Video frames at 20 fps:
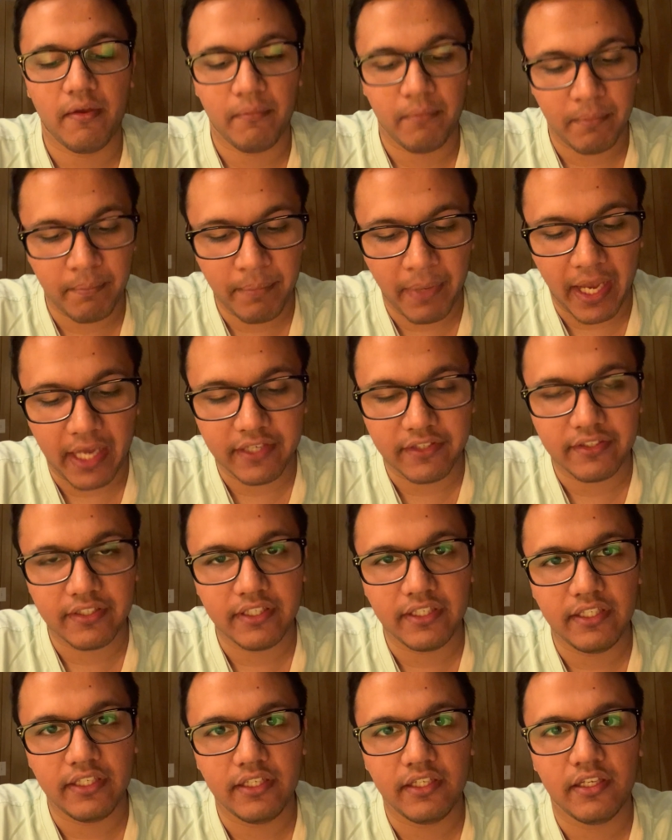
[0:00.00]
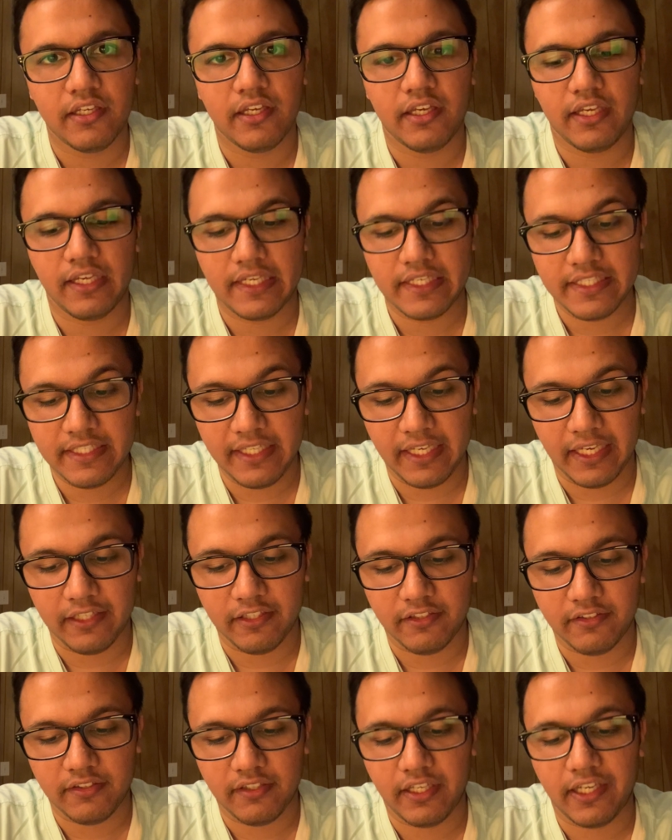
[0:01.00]
Battery,
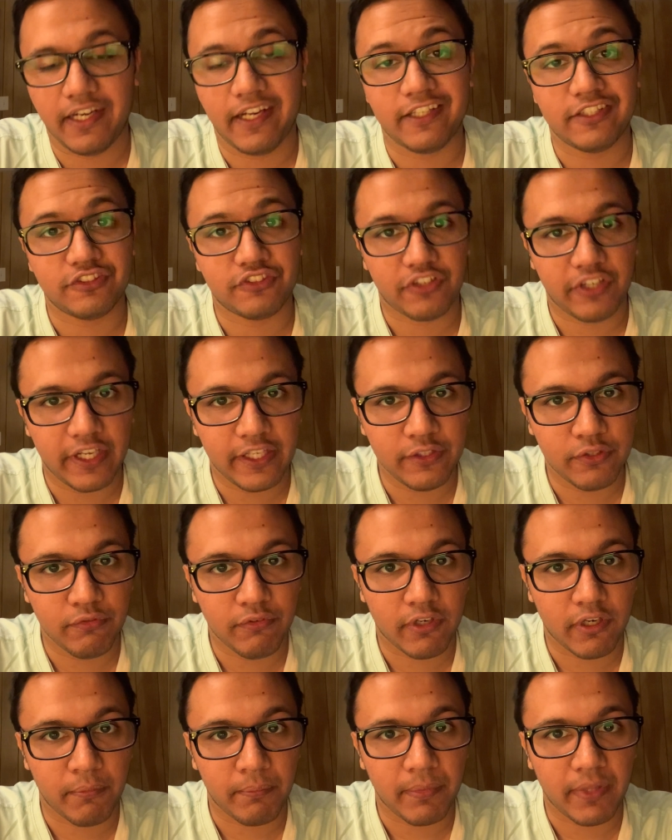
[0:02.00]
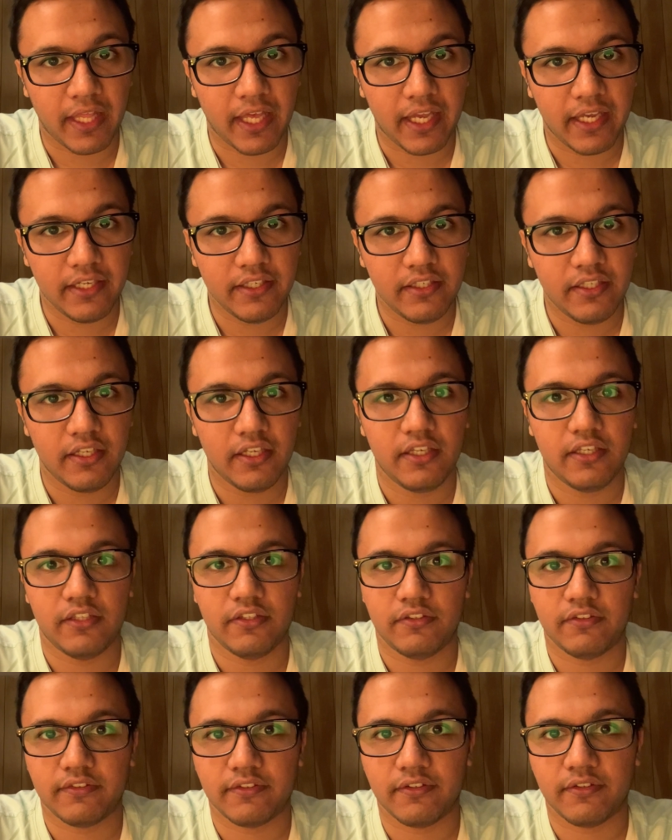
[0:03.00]
yes, restraints were applied,
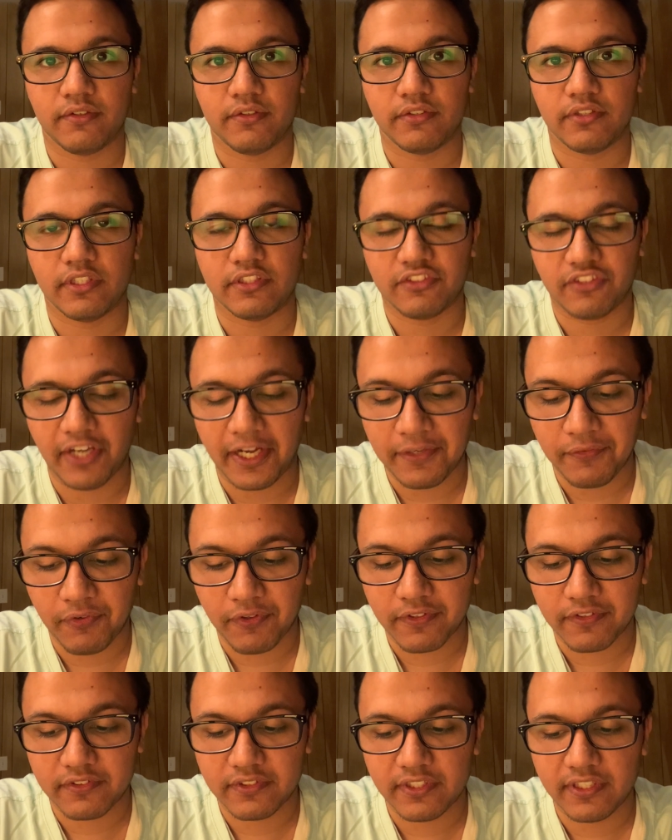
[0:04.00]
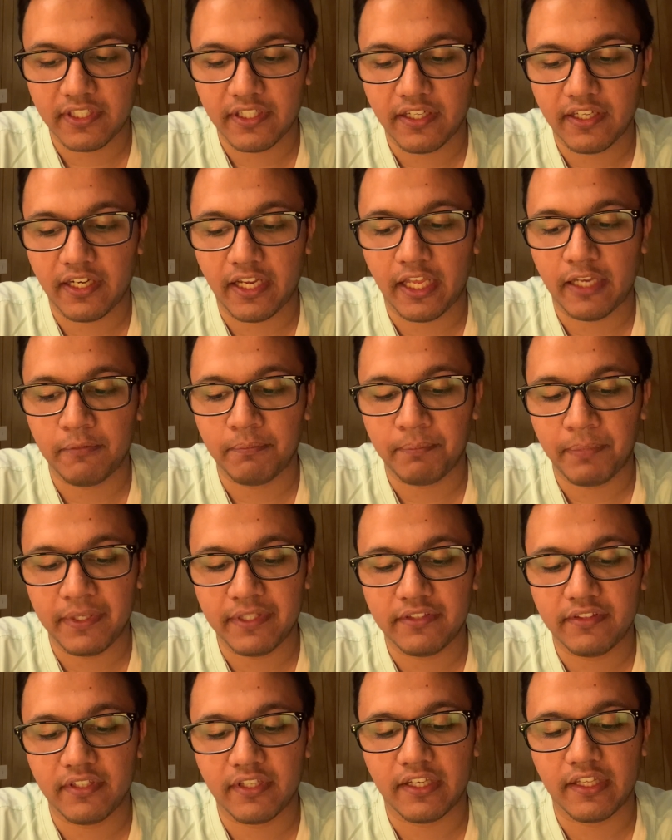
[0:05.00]
so the threat was there, and
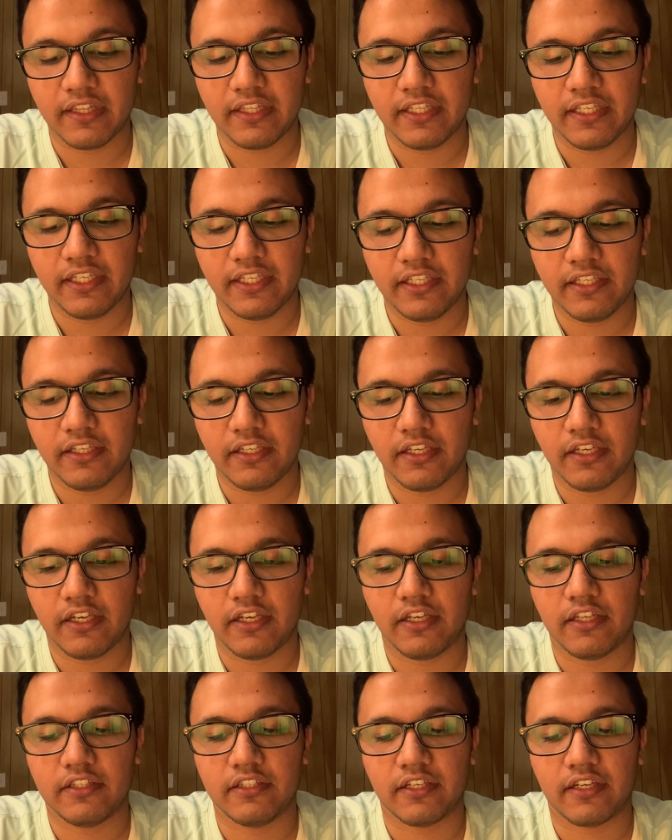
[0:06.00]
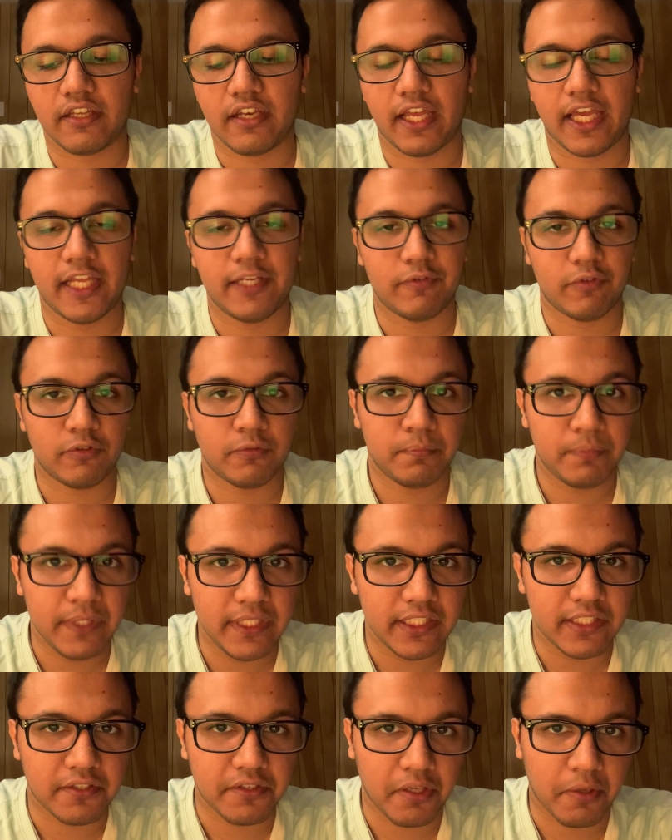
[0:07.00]
basically the client was
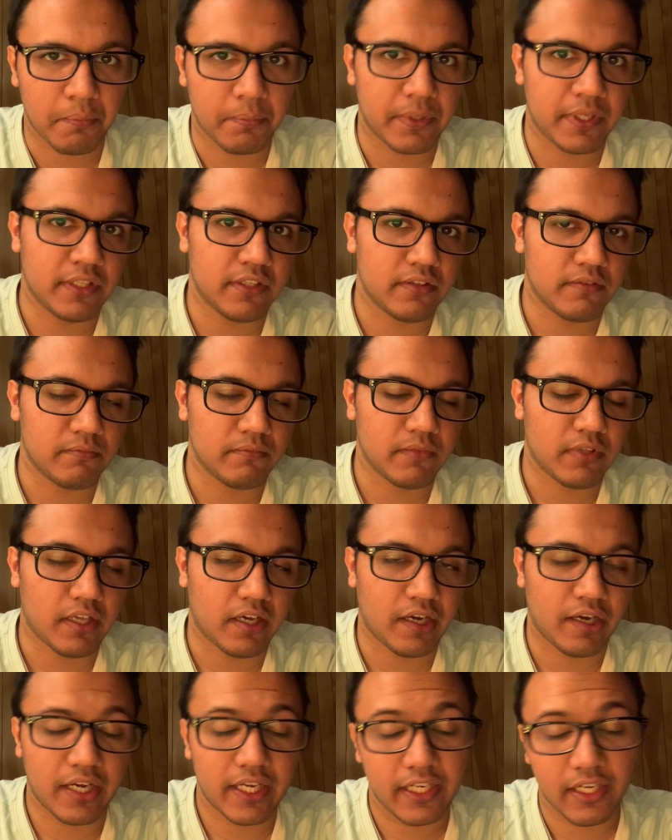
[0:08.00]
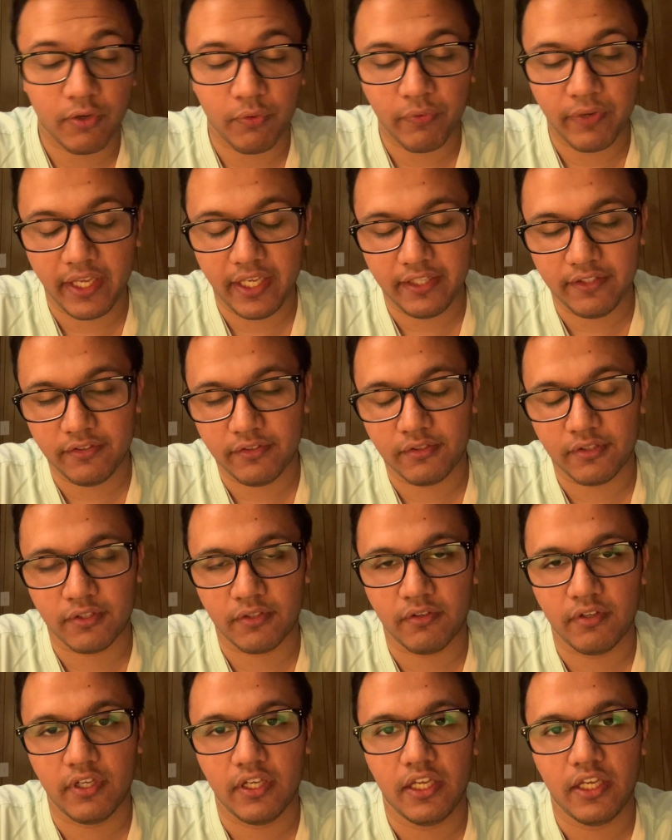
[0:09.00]
beaten up in a way.
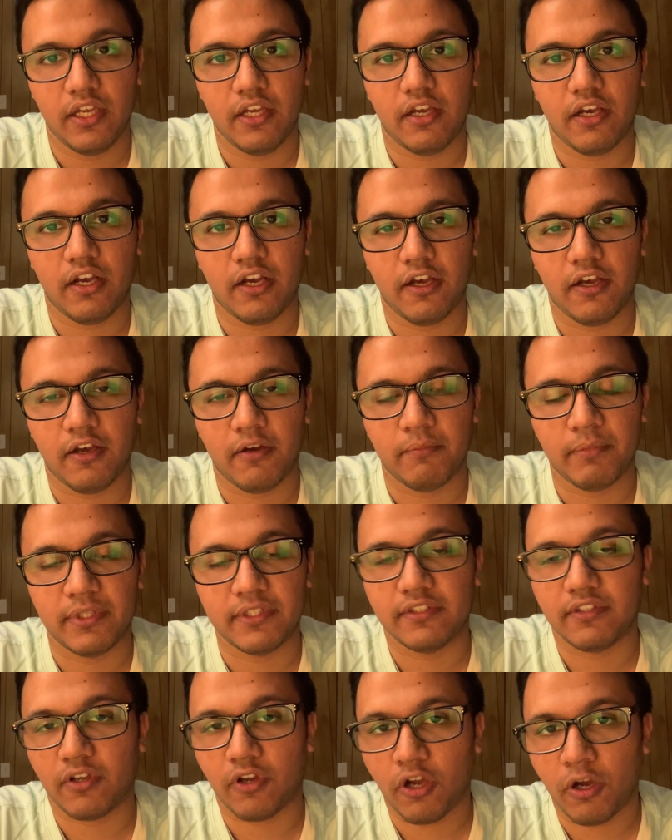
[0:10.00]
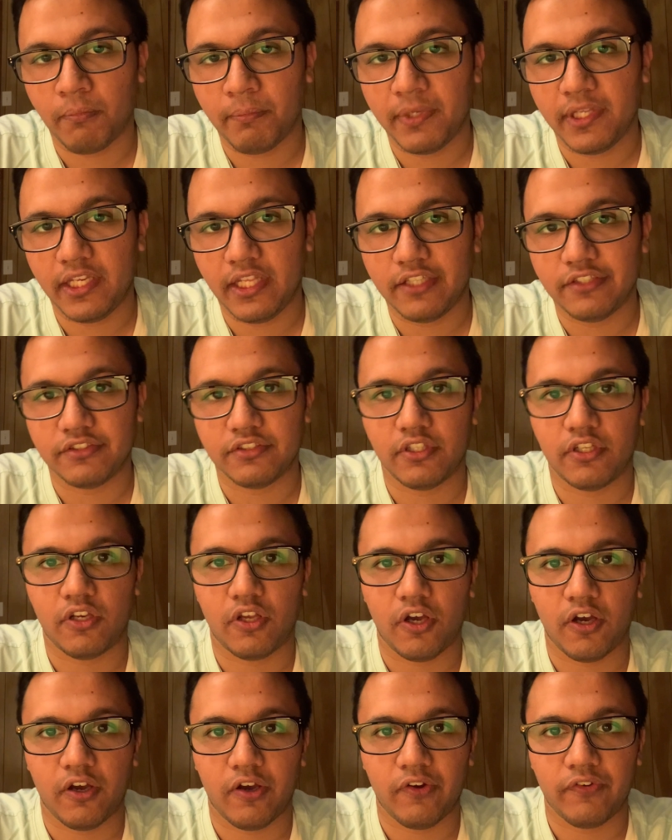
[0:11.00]
So it's a combination
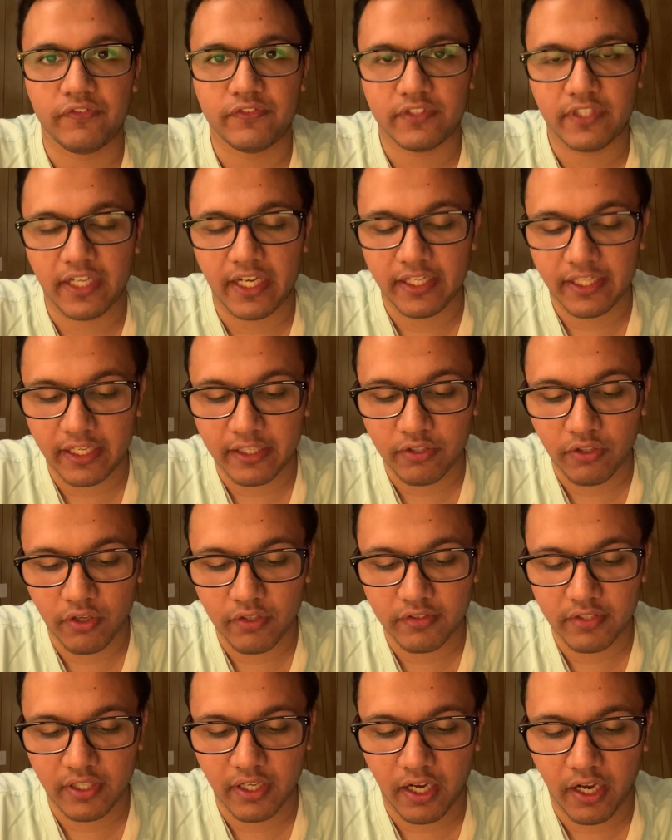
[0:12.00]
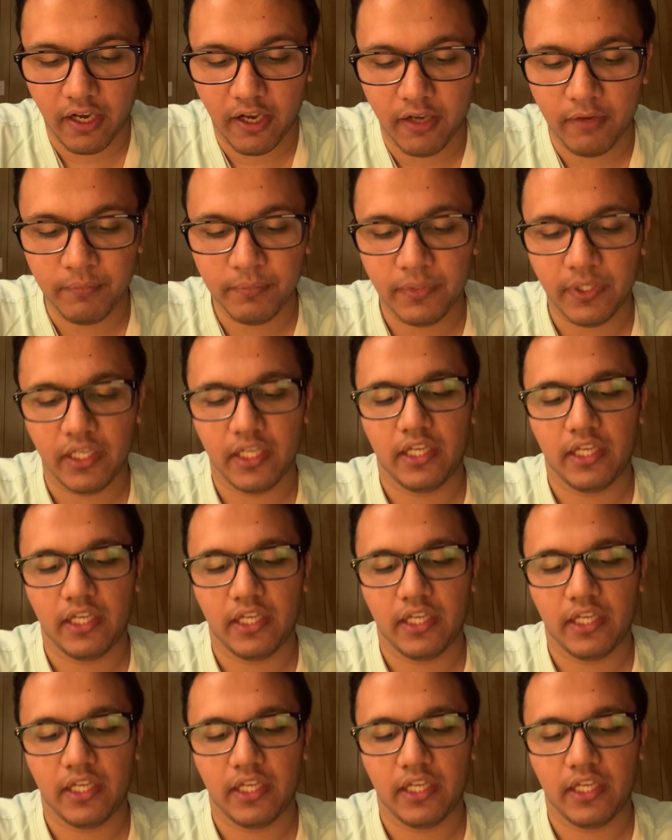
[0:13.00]
of threat and causing harm.